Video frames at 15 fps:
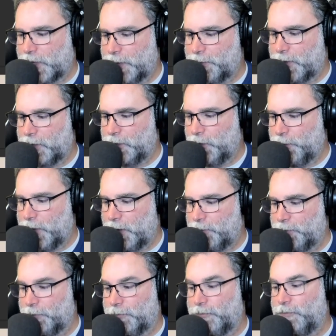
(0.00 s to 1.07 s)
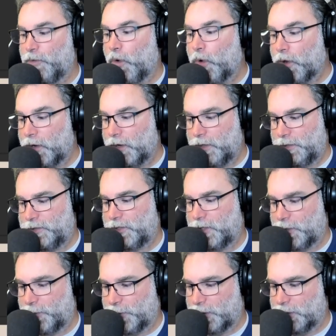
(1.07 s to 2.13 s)
but you meant before
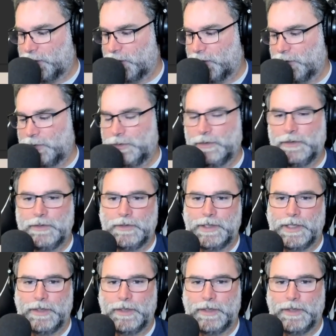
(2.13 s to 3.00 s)
tournament. Okay.